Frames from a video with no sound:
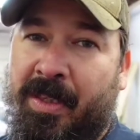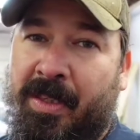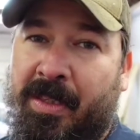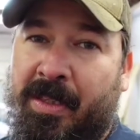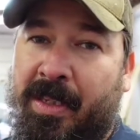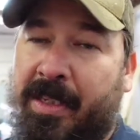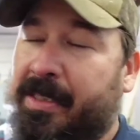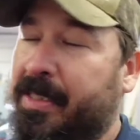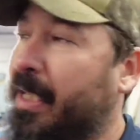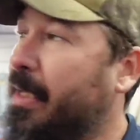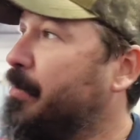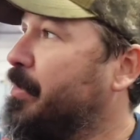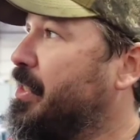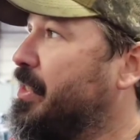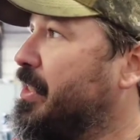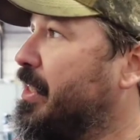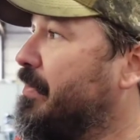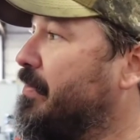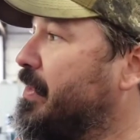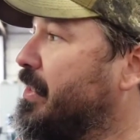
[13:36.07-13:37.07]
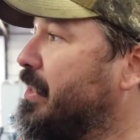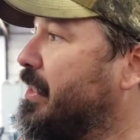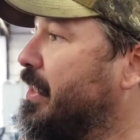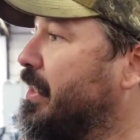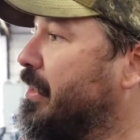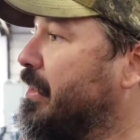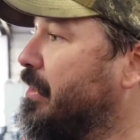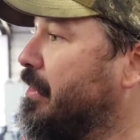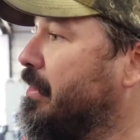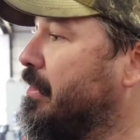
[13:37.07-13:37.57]
and damaging
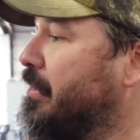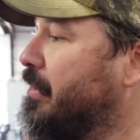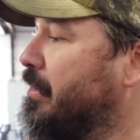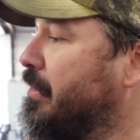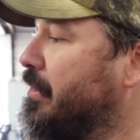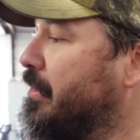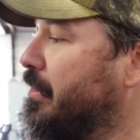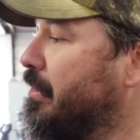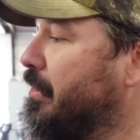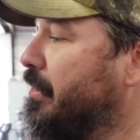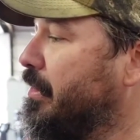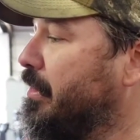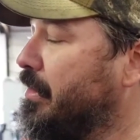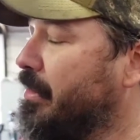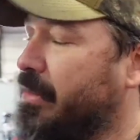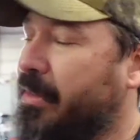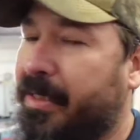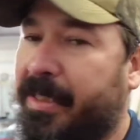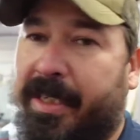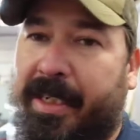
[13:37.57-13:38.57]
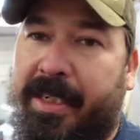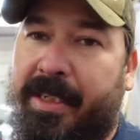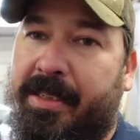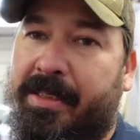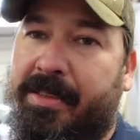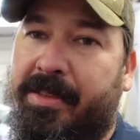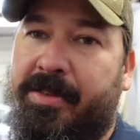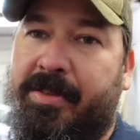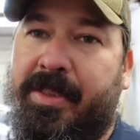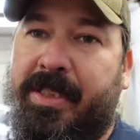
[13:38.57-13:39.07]
everything. You
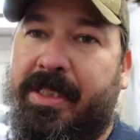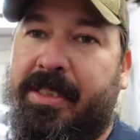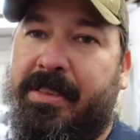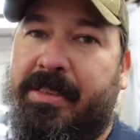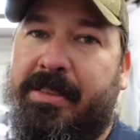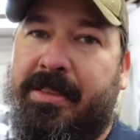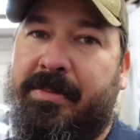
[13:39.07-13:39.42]
can't do it.